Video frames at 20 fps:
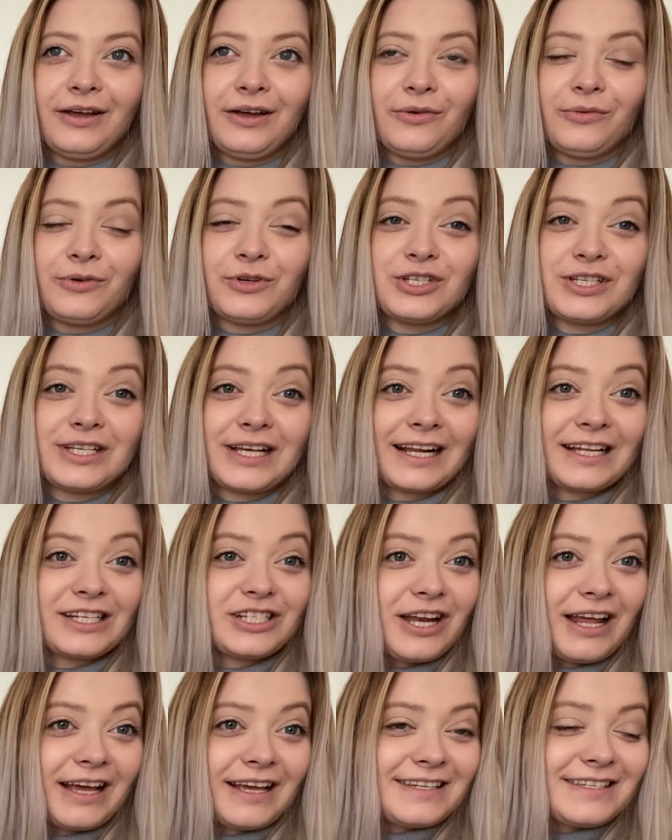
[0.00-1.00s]
which is
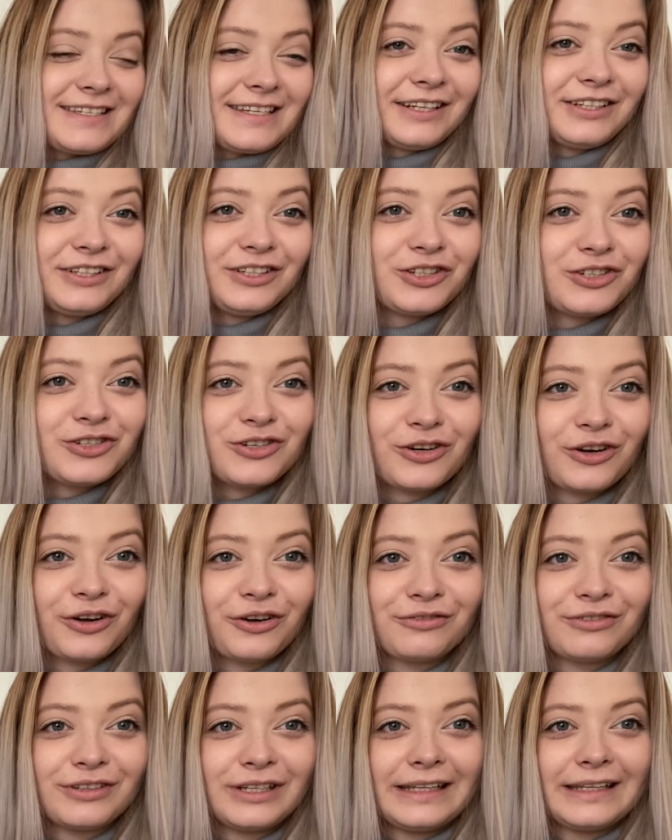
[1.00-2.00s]
actually like a signature
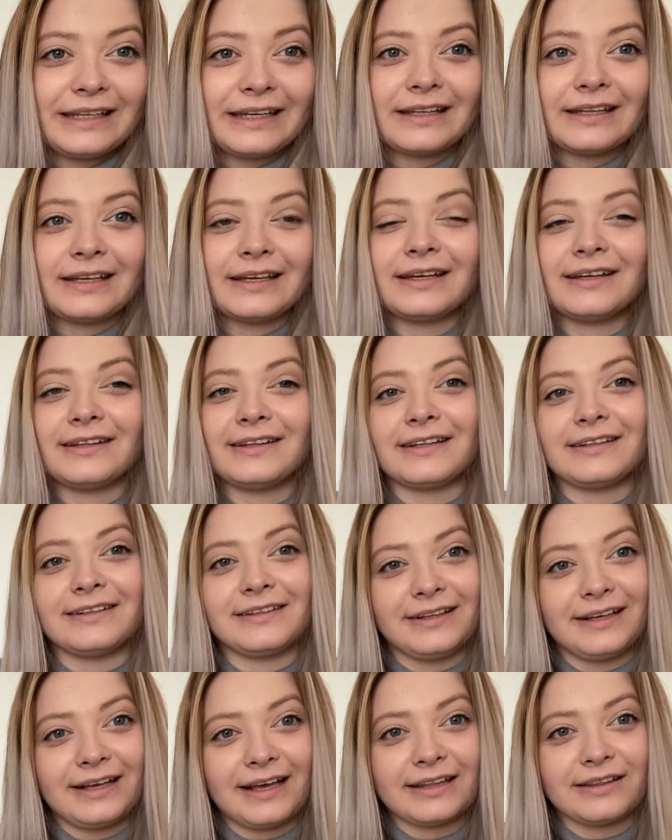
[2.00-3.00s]
of linen, that
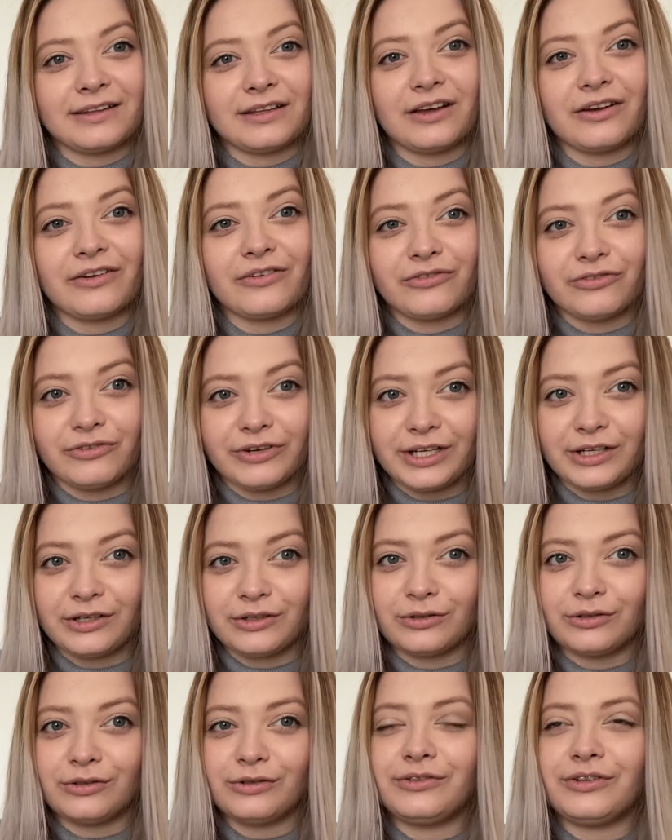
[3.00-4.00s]
it get
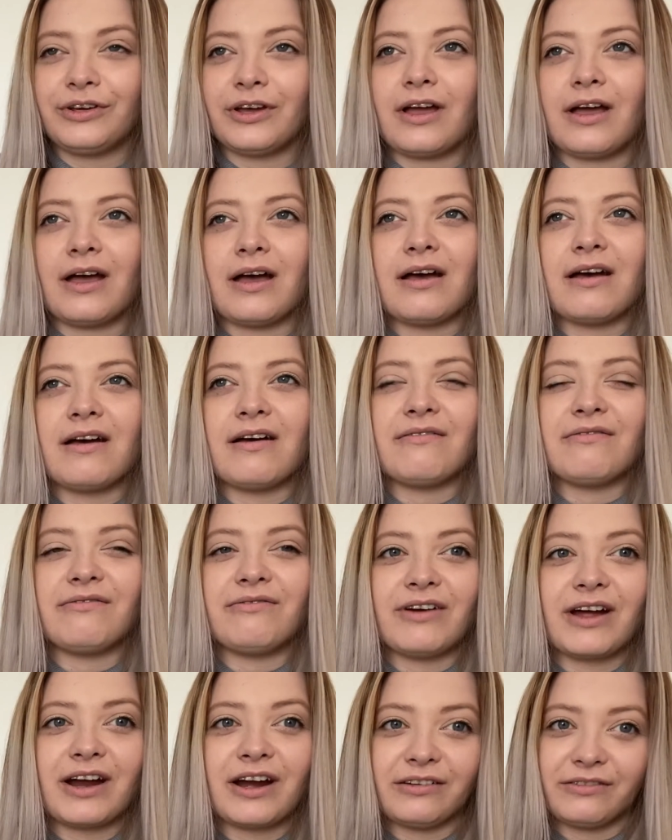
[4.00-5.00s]
wrinkled
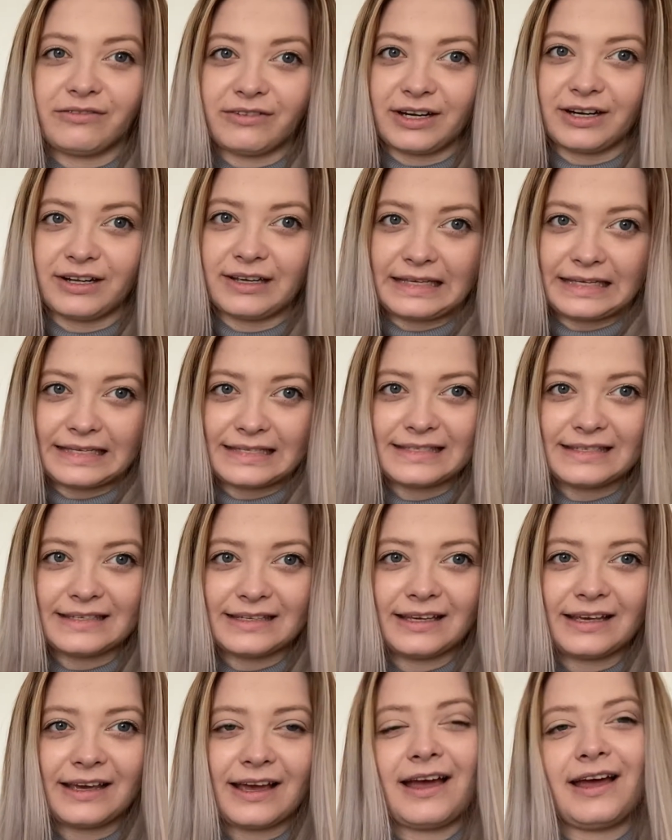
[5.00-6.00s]
very
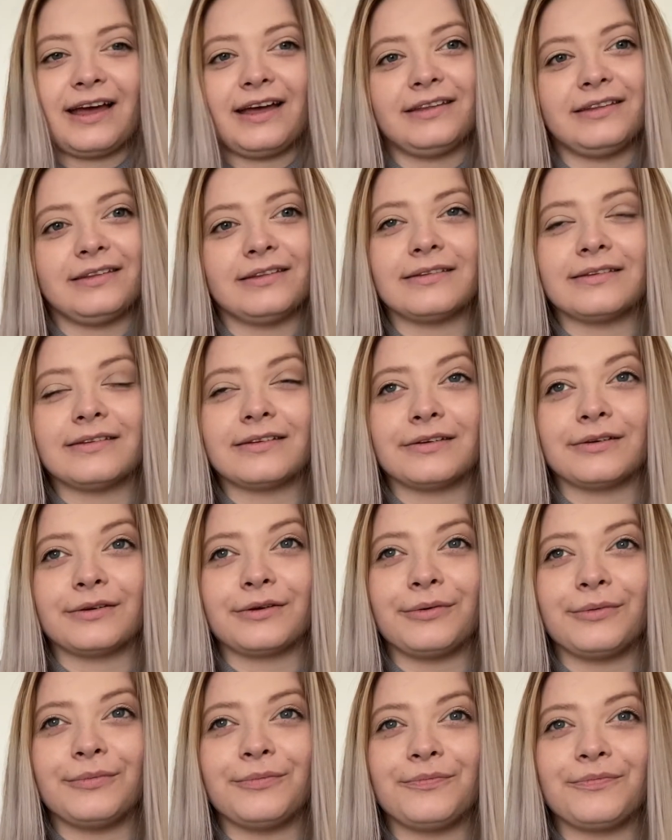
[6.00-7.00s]
easy,
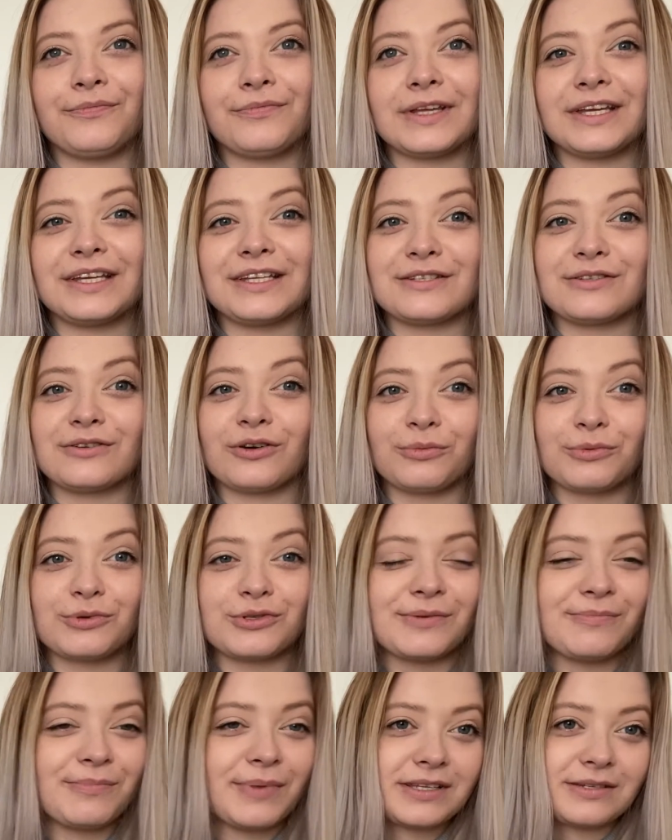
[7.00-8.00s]
and it's almost
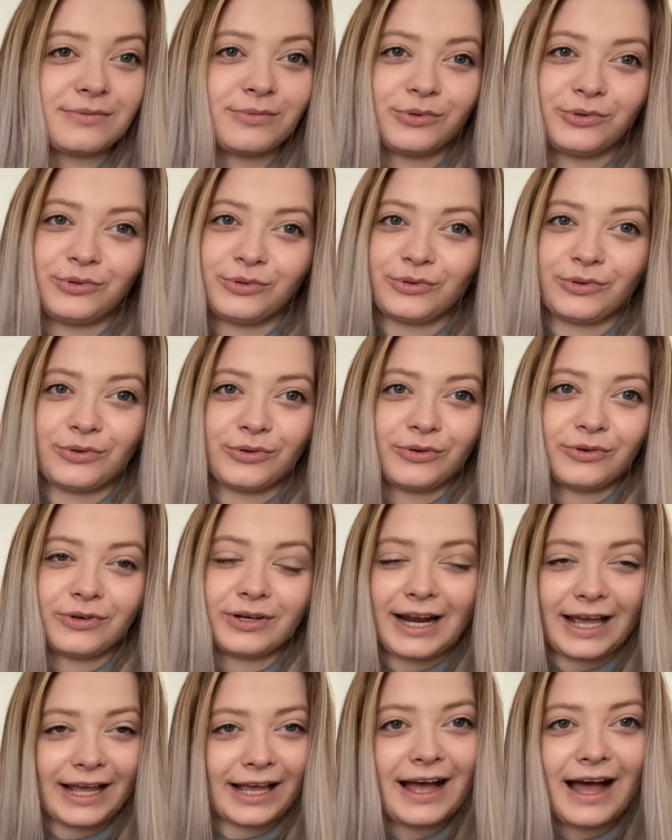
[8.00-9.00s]
impossible to
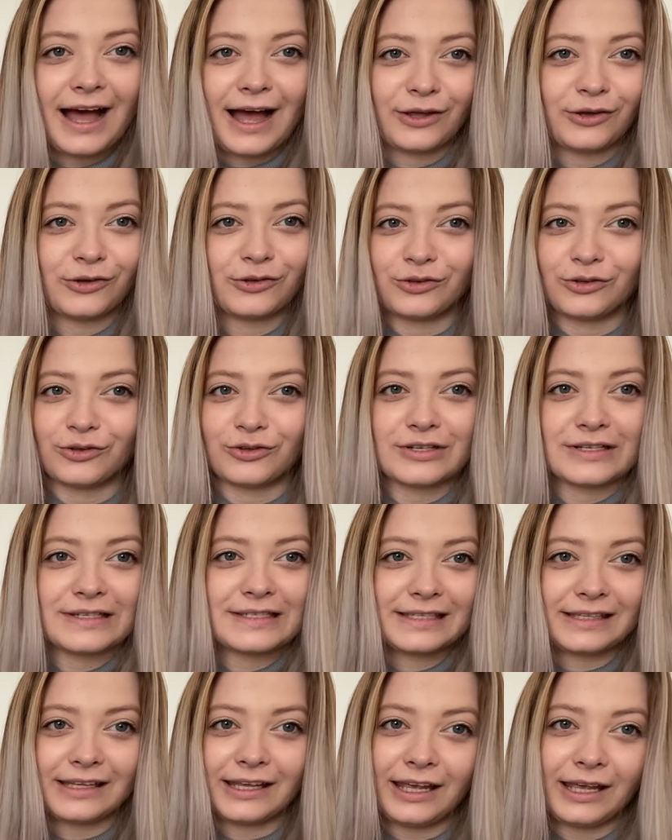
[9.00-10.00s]
like iron or
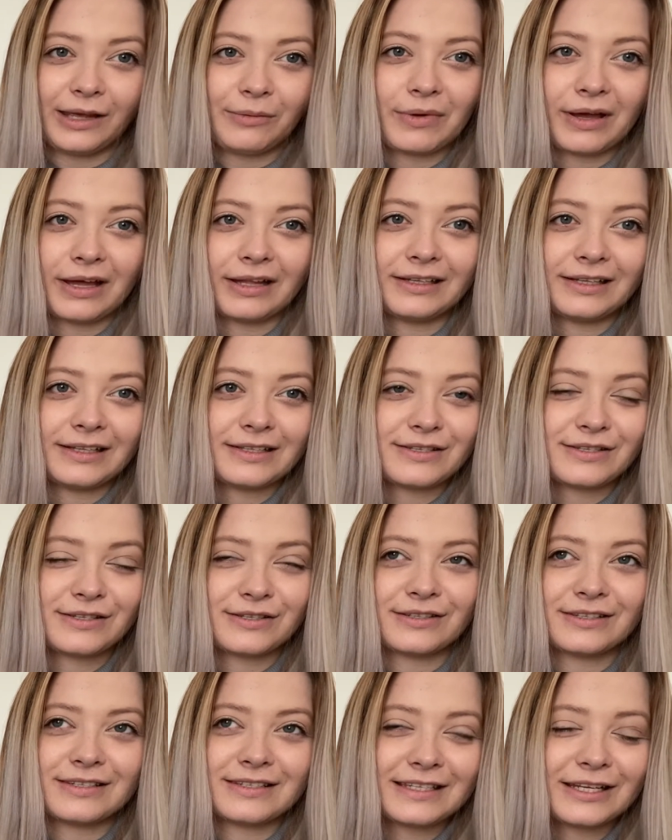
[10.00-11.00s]
steam, and
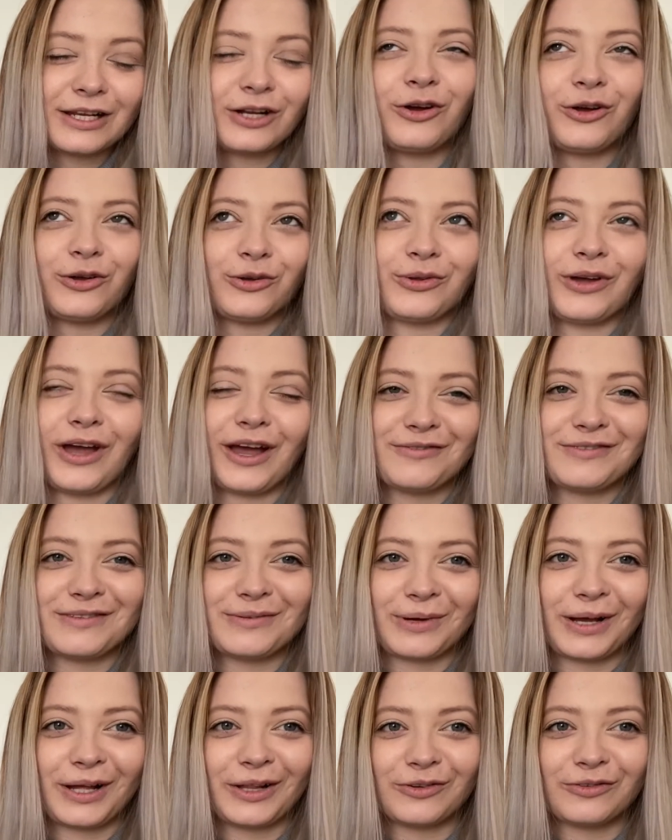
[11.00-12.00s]
it's still going to have some
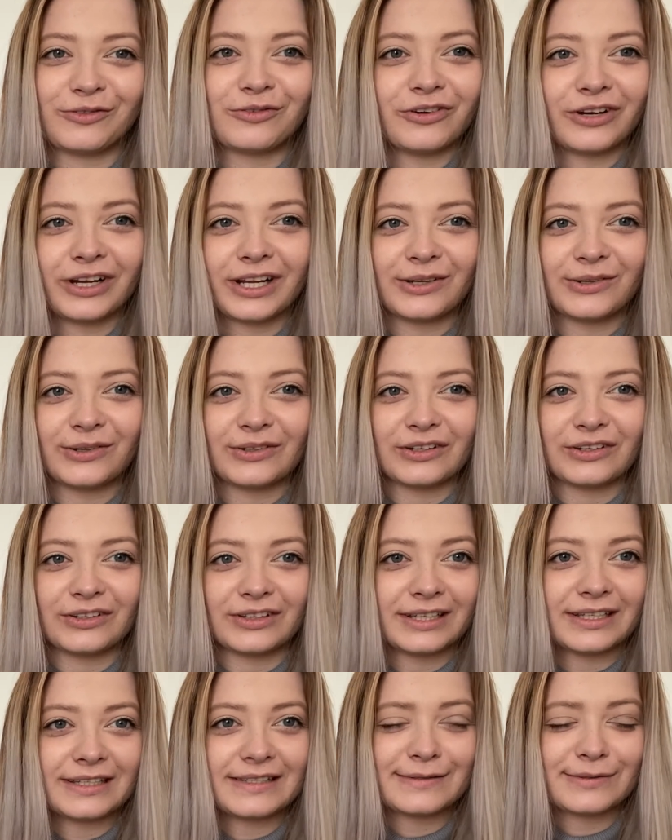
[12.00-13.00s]
kind of wrinkle on
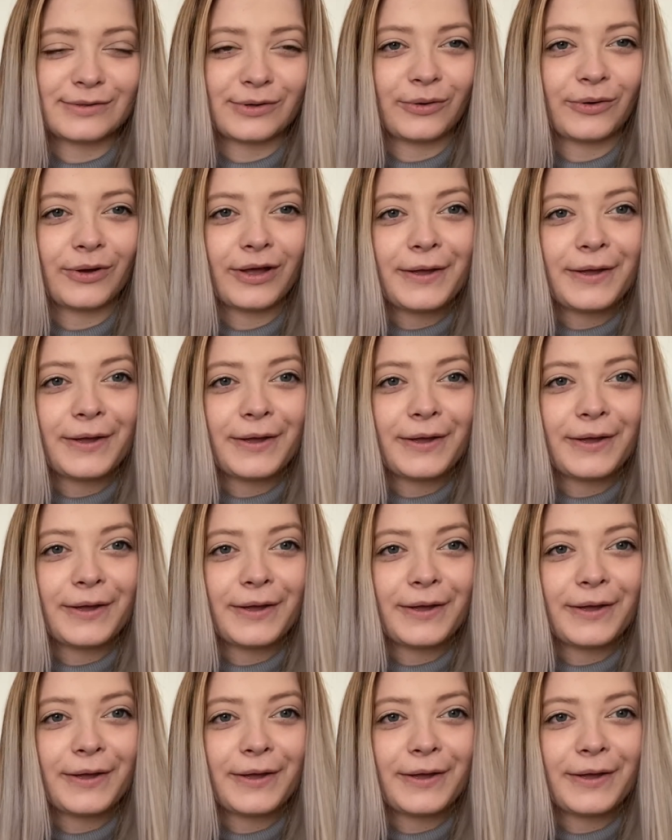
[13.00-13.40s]
it. So